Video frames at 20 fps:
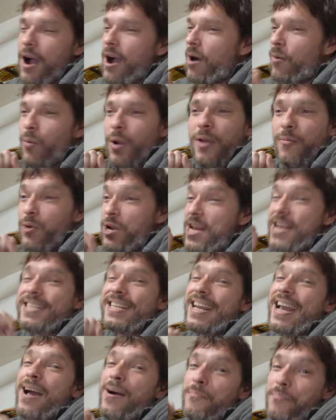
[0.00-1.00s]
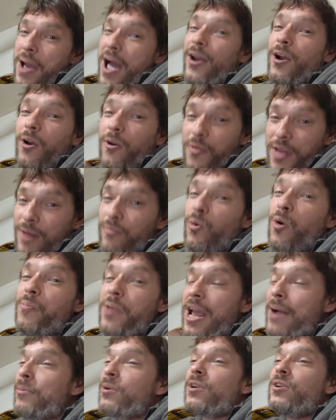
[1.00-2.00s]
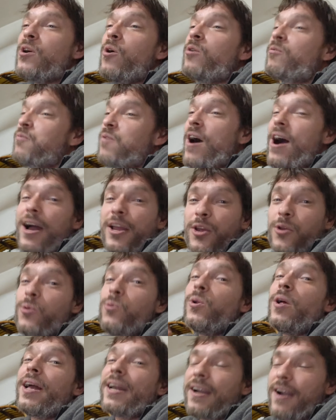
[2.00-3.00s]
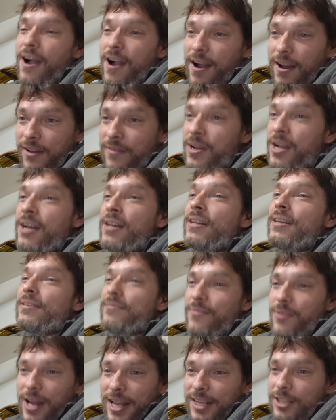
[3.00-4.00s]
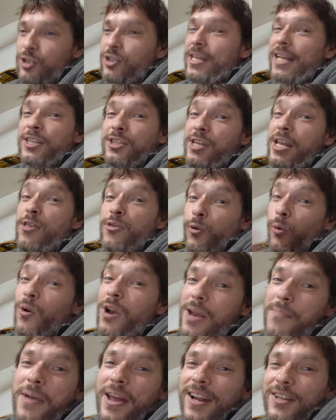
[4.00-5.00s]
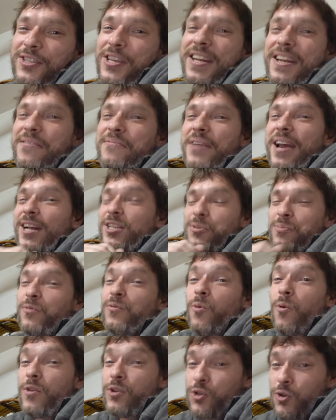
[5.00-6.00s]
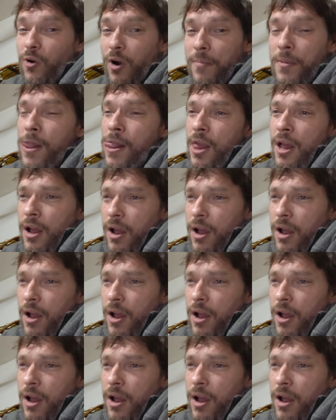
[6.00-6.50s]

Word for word: Uh, we, we need to get better. Then we'll be able to notify you like, uh, like 63 minutes in advance before the storm.